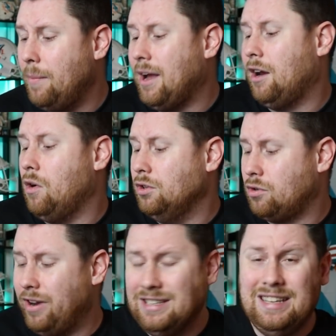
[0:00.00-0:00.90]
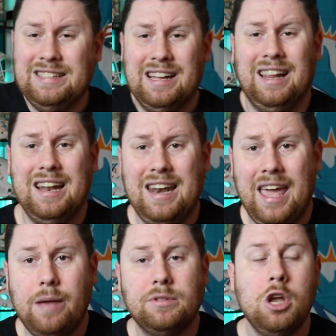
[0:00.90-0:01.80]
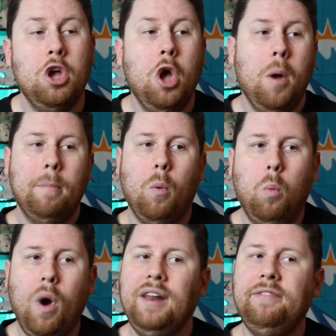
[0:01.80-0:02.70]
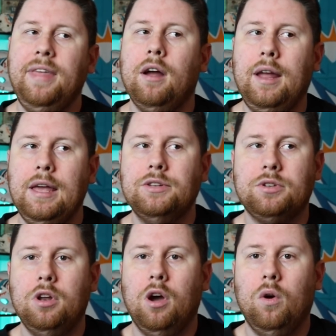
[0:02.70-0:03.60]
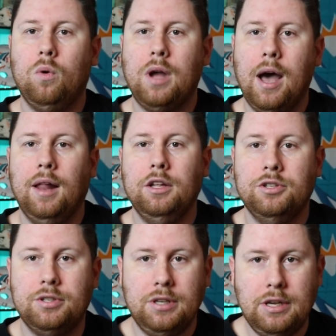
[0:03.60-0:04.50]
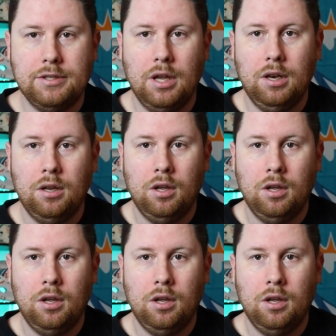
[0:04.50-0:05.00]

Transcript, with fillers: I'm not going to go into great detail on names, but what if there is no college season?